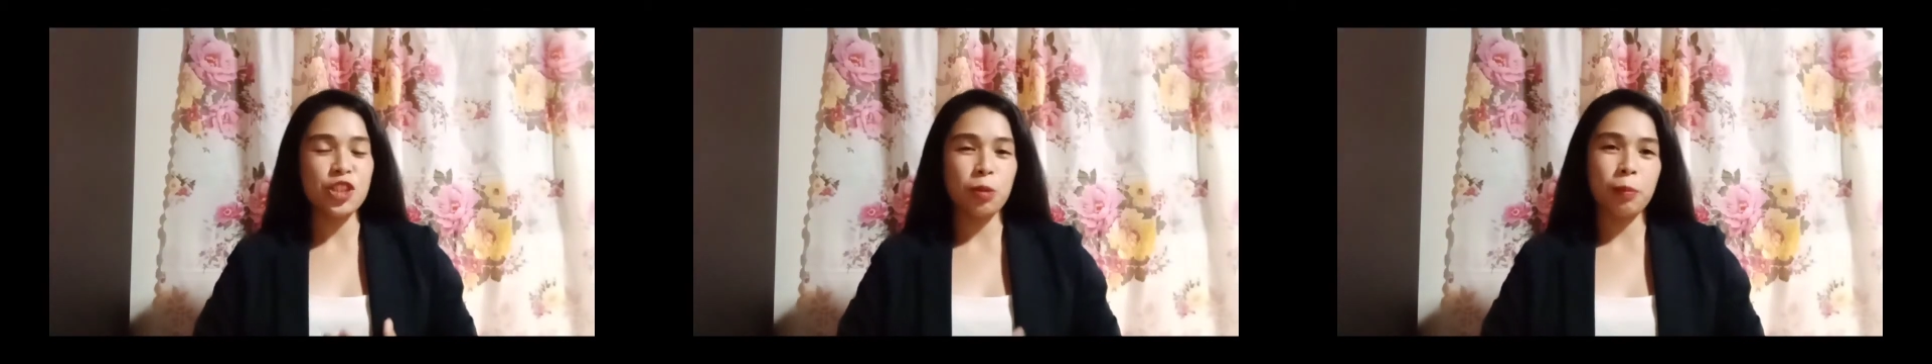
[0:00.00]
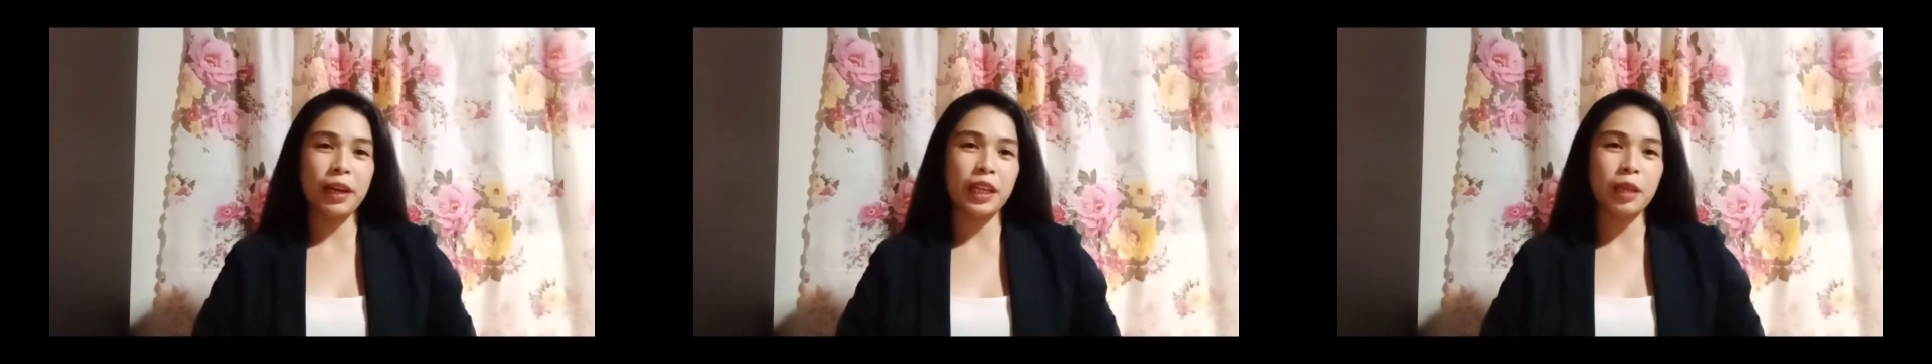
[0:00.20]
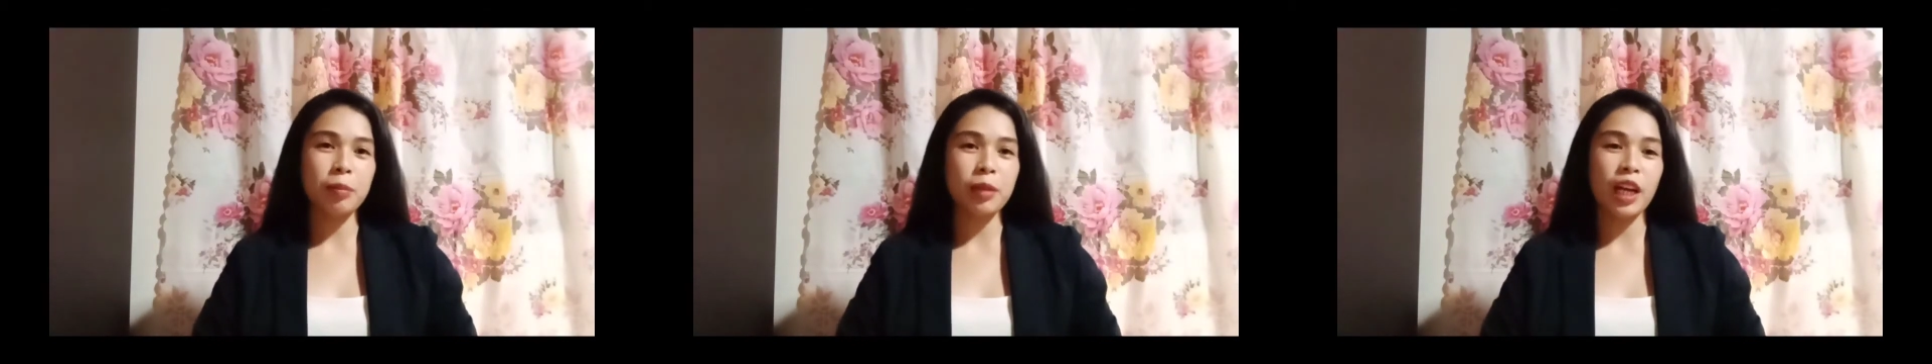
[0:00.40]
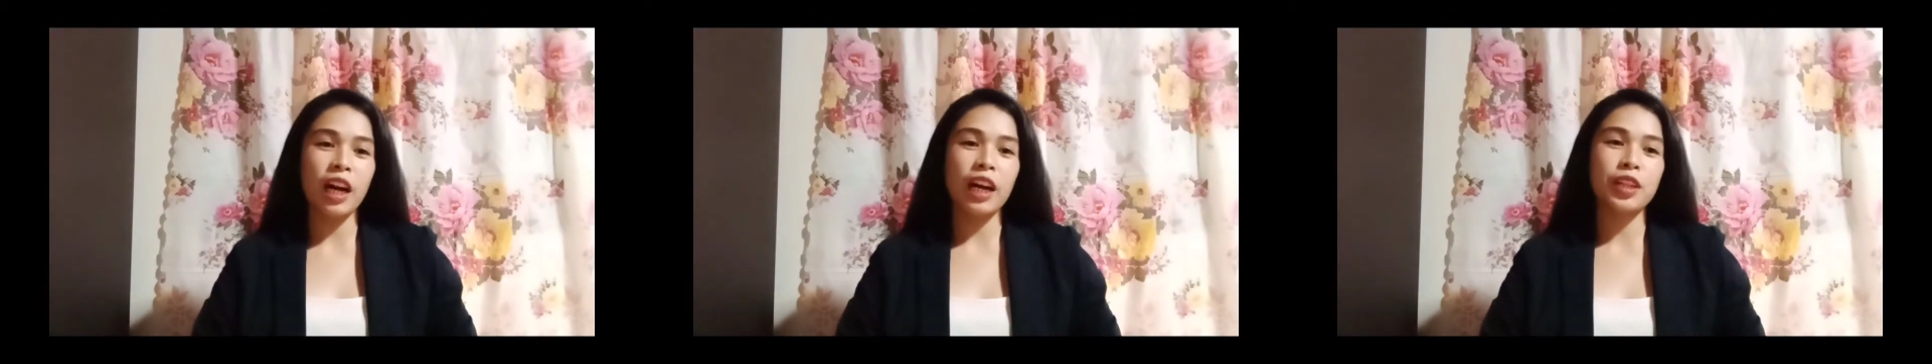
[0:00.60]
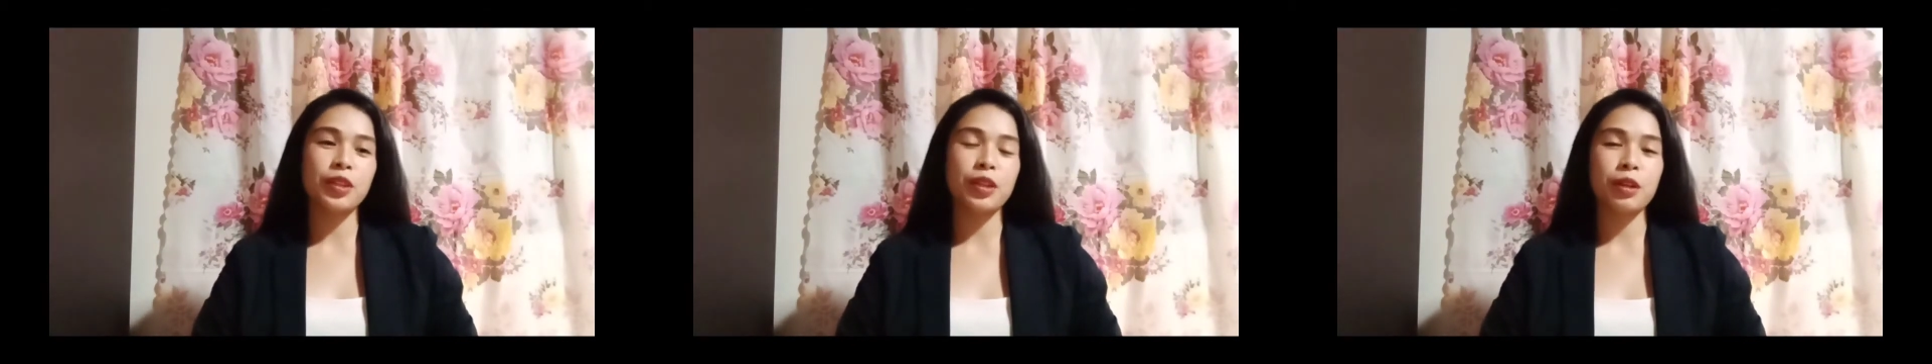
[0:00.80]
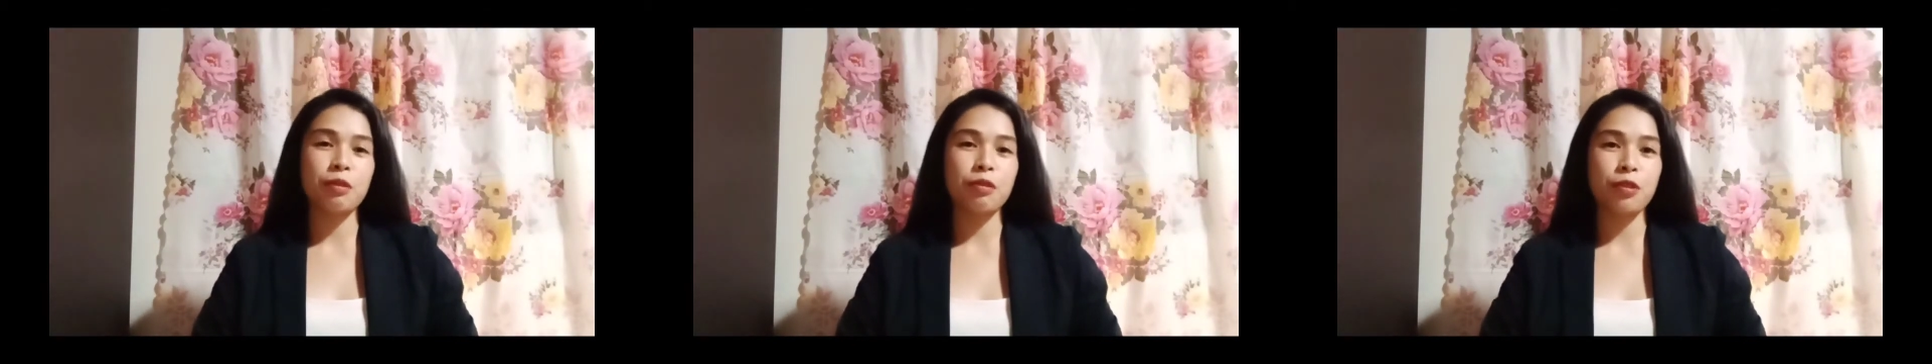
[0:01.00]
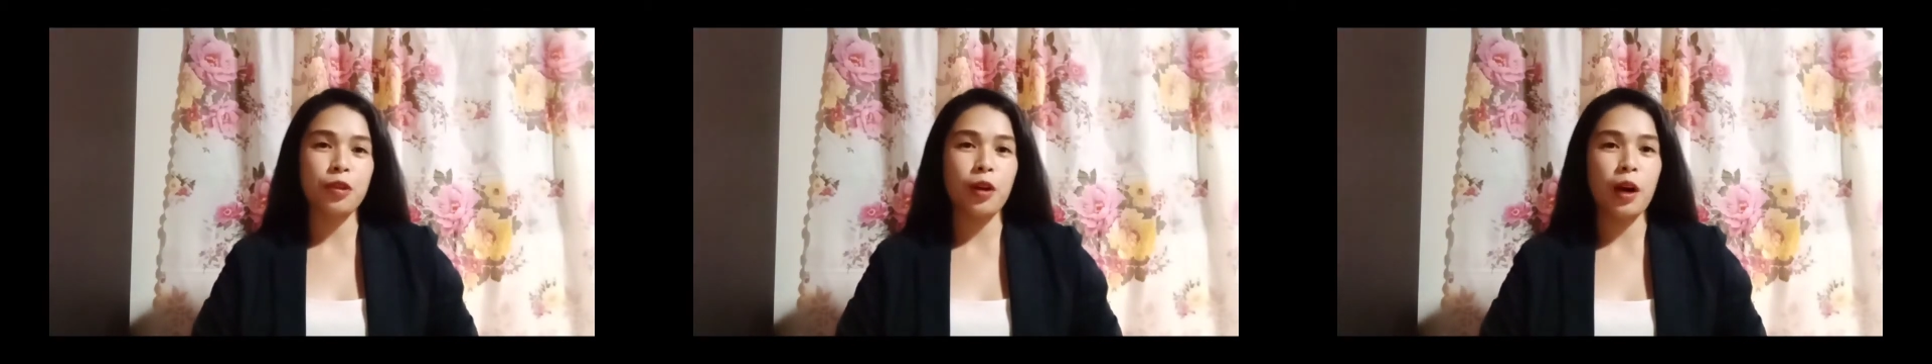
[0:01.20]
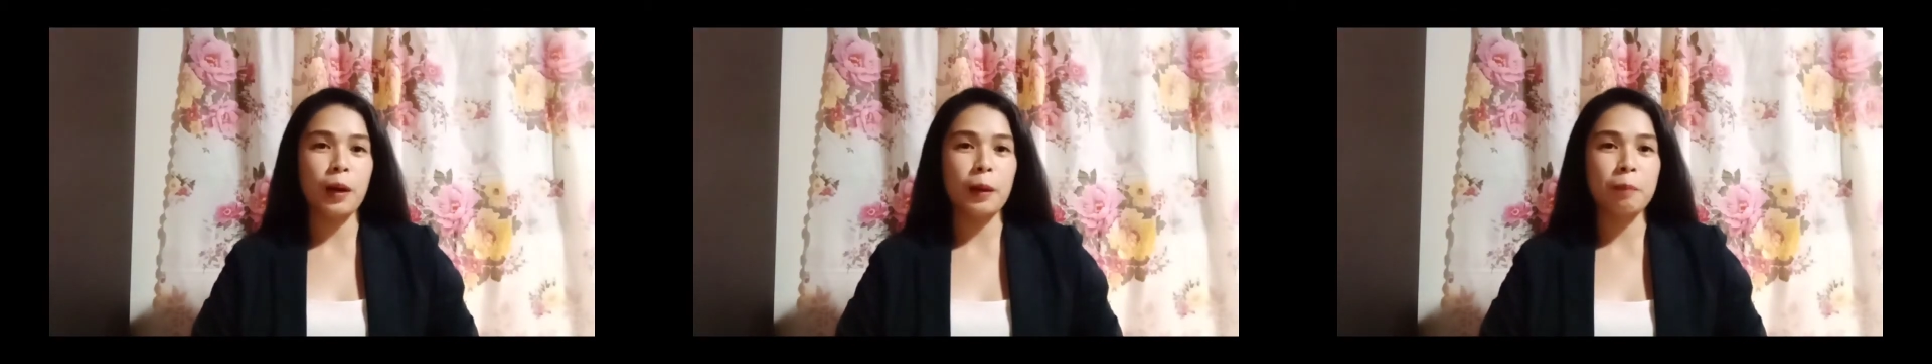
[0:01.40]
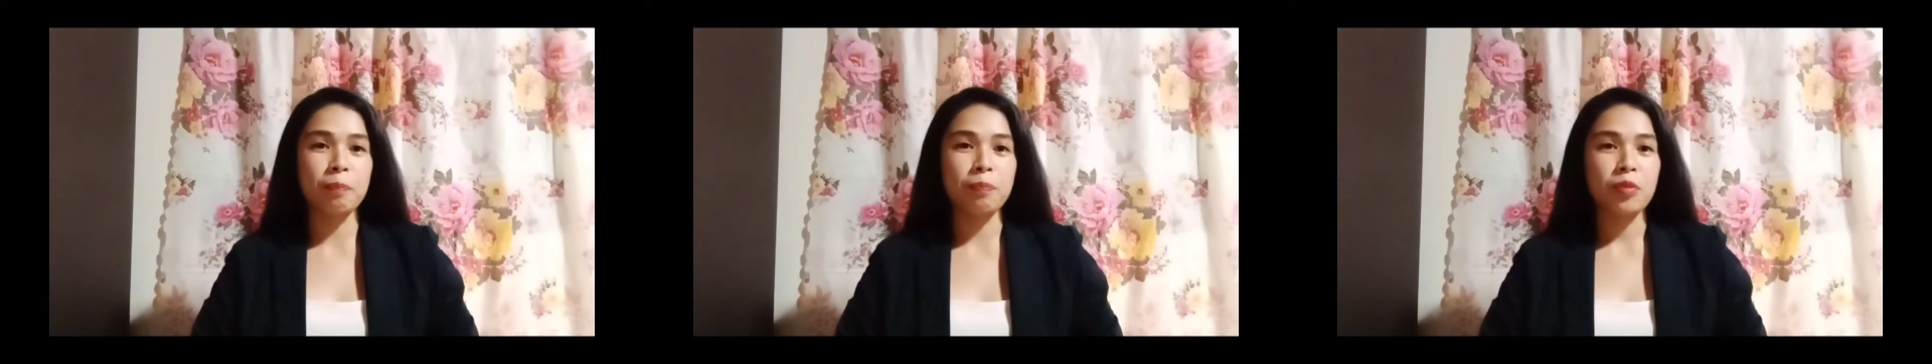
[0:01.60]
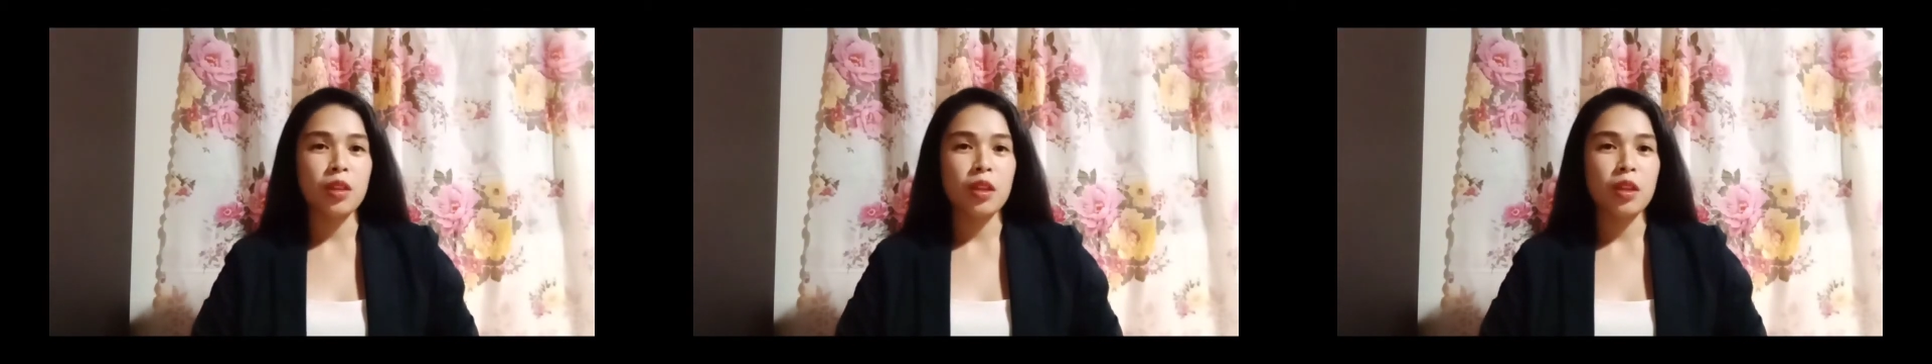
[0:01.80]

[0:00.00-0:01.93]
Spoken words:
Jamaica Maghanoy from